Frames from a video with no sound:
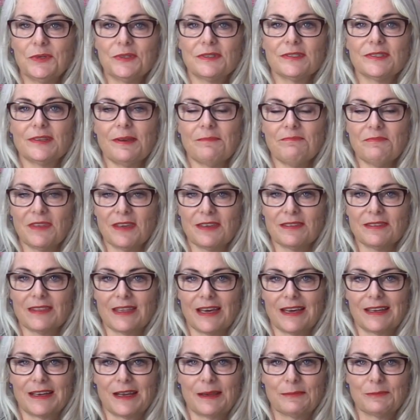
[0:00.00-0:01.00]
or something
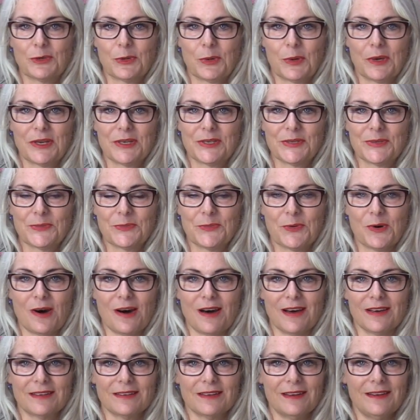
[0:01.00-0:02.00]
that I'm going to
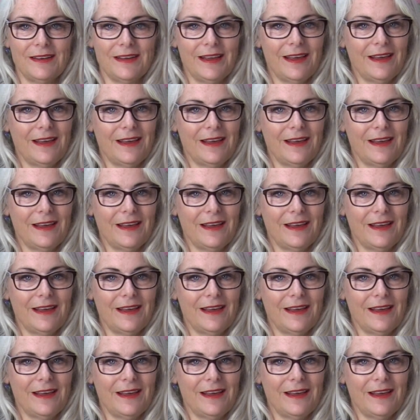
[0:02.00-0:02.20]
want.